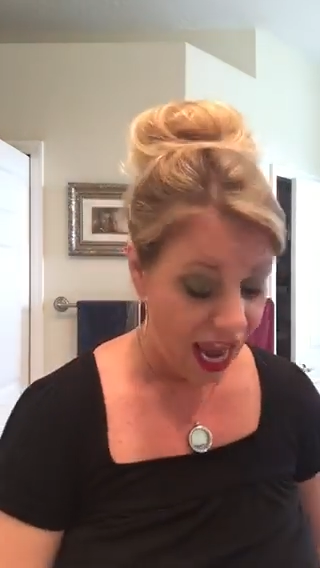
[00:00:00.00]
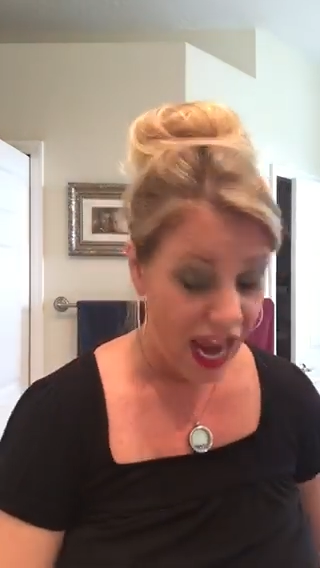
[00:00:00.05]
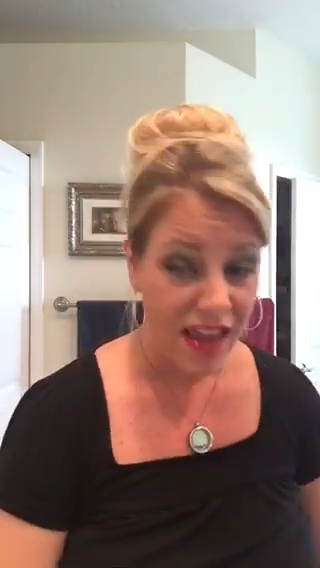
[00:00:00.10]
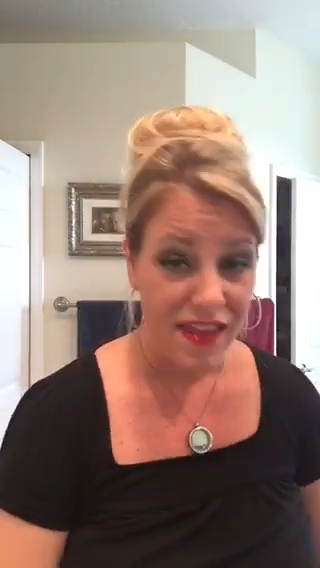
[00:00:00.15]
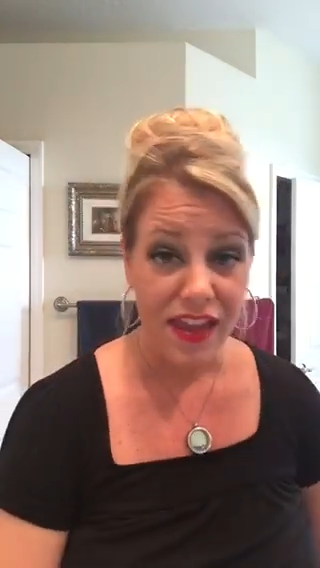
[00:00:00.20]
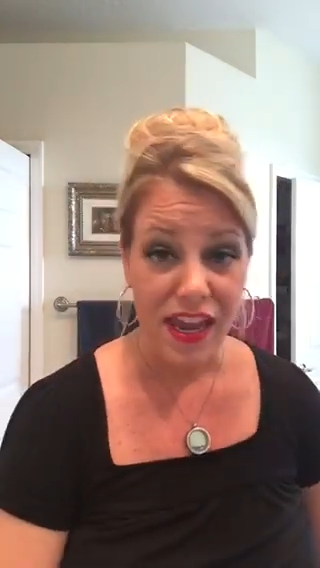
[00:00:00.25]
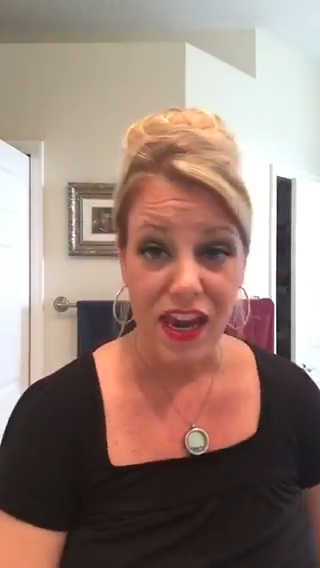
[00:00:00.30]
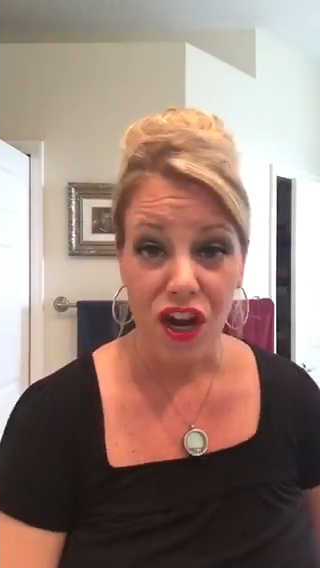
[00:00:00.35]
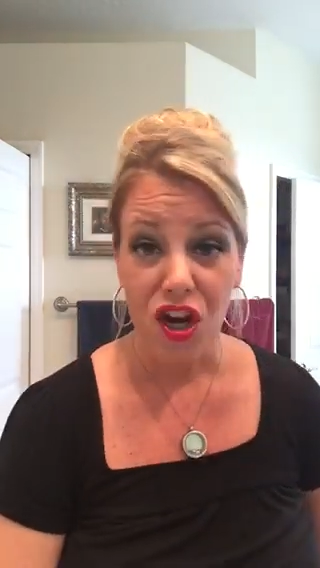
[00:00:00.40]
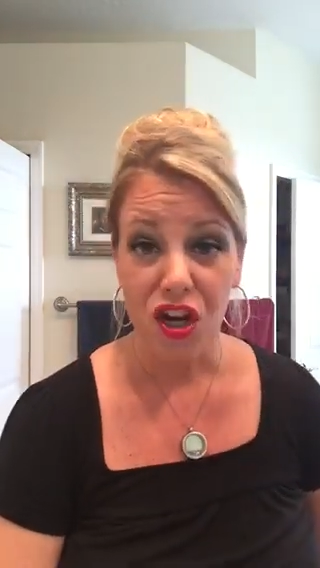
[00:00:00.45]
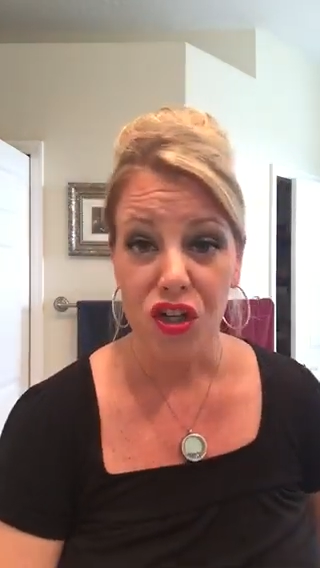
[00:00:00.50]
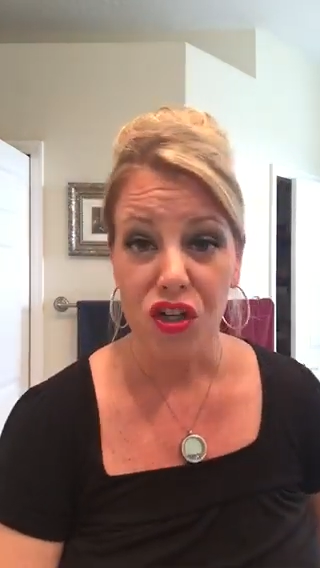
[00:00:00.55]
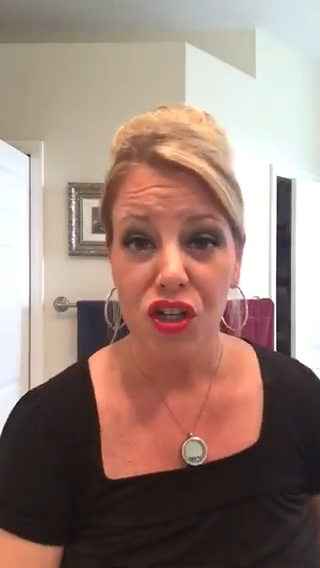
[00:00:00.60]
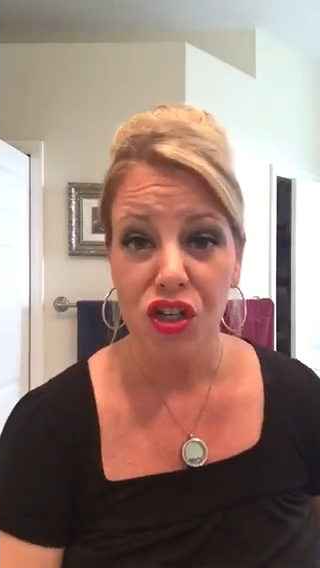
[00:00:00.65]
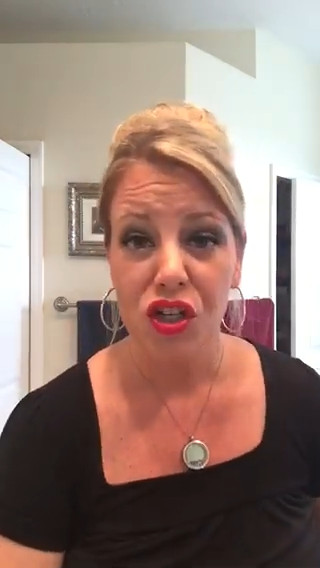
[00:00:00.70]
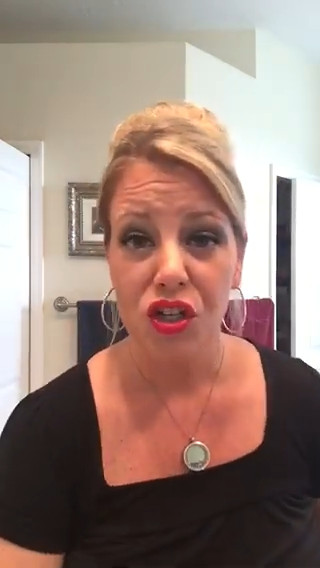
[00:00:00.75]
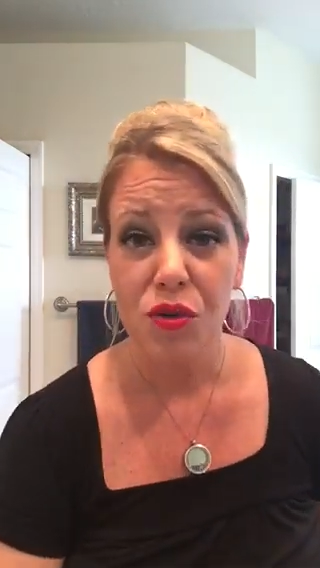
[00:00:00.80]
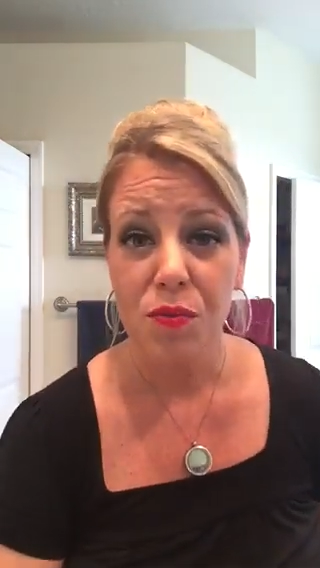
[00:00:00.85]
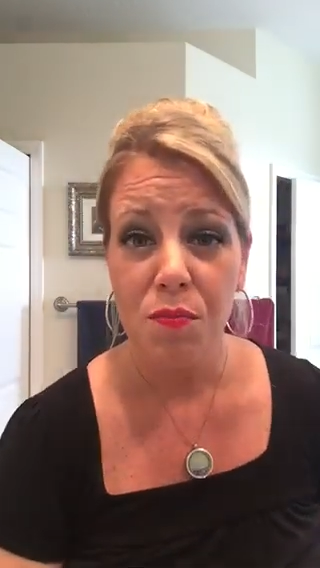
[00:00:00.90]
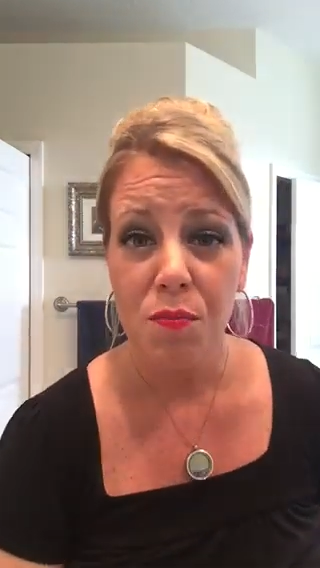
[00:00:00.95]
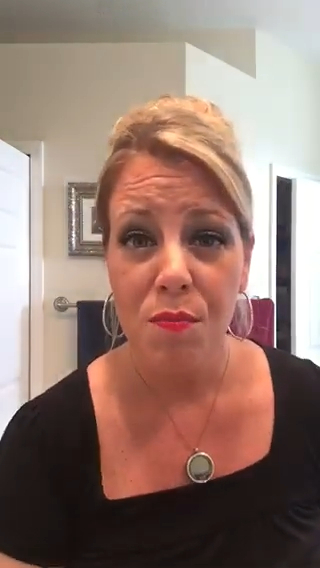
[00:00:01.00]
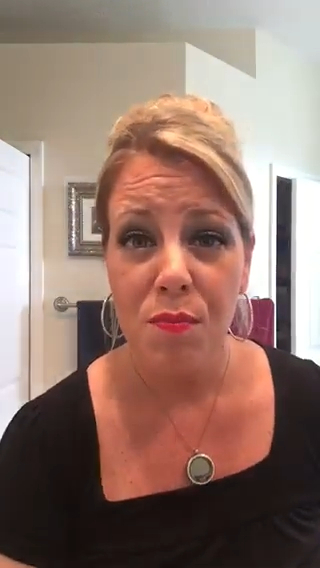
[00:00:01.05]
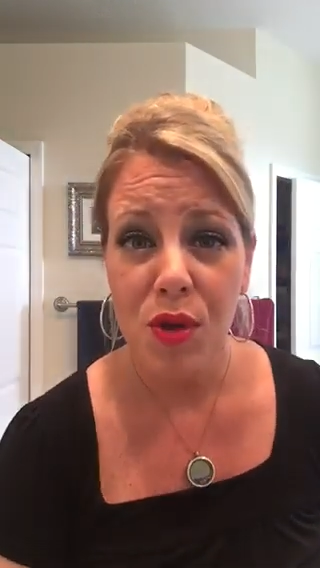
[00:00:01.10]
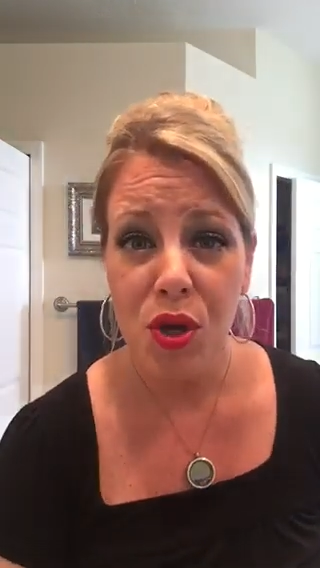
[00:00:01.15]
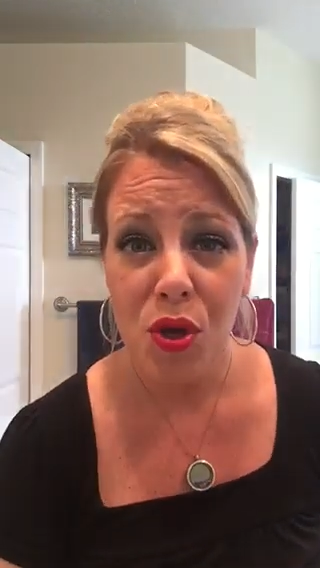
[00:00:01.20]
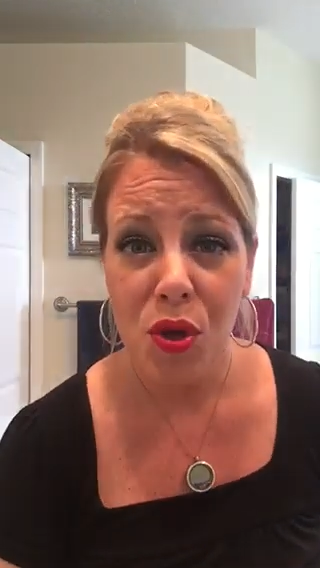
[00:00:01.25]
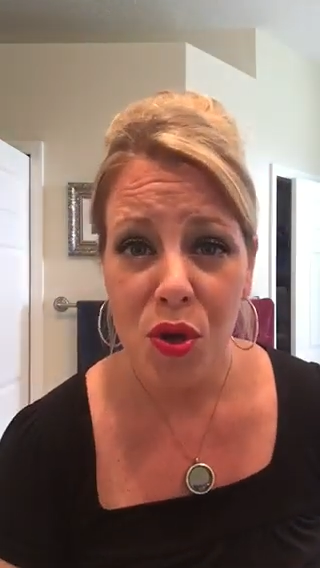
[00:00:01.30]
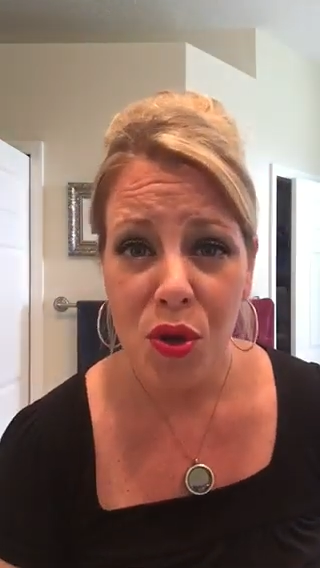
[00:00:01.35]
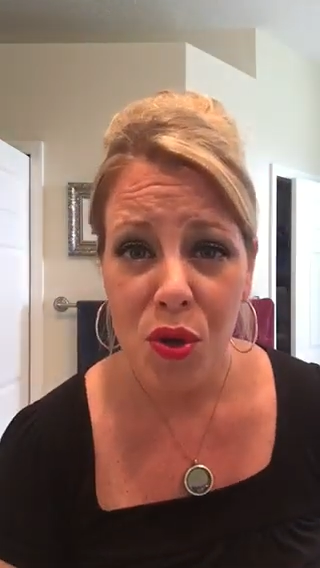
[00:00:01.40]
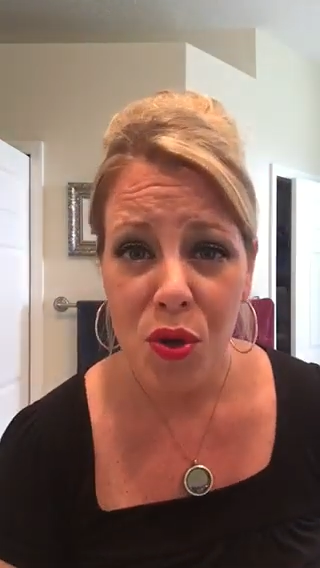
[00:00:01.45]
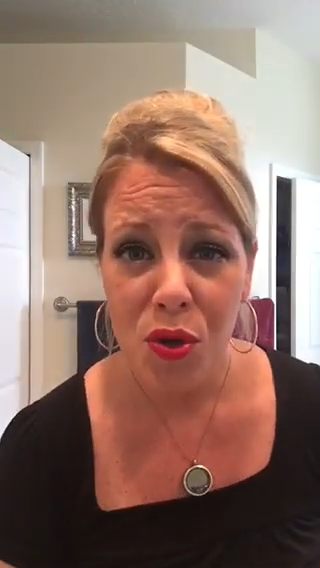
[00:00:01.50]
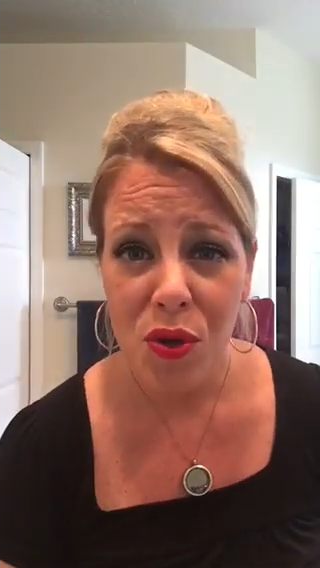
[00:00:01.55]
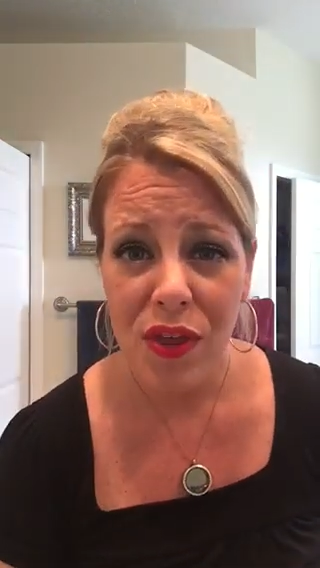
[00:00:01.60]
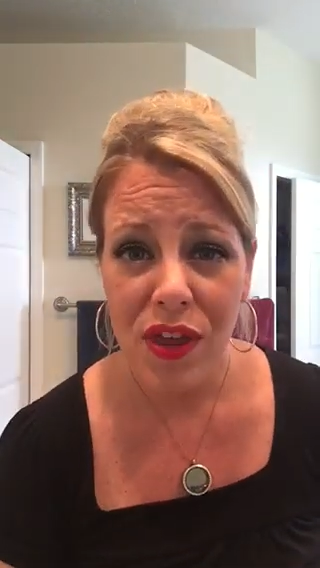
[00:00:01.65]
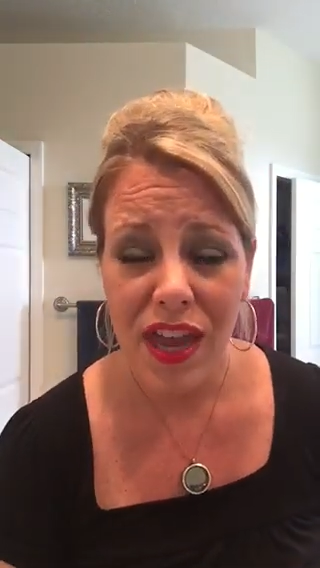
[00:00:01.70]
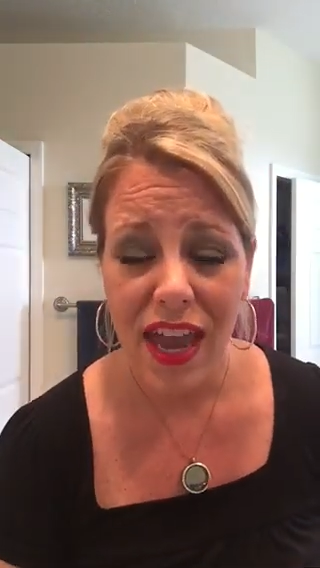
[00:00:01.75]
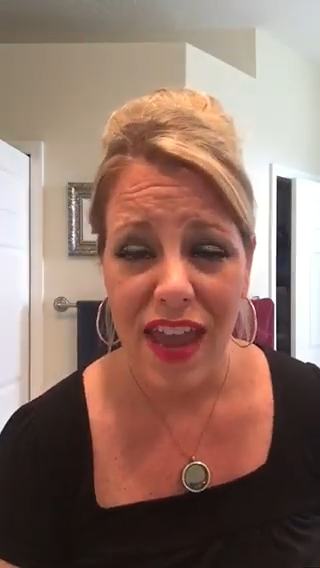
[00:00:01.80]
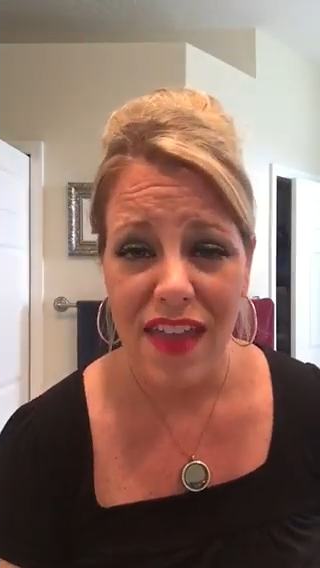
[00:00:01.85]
And they are smooth